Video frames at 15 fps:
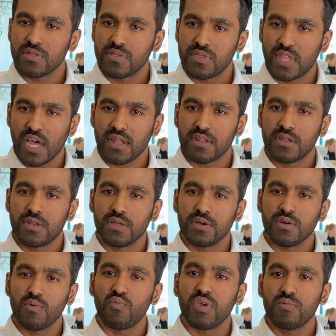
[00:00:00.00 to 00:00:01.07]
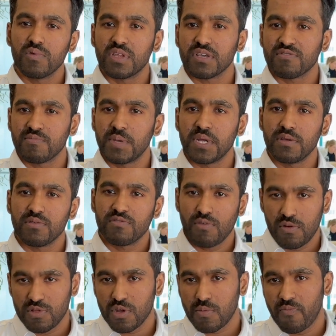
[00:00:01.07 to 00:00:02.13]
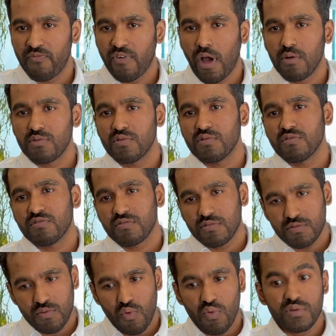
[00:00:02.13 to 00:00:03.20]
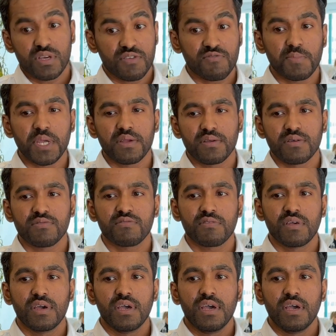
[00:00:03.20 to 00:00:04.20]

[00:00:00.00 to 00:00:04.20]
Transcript: that uh, we would experience or the founders would experience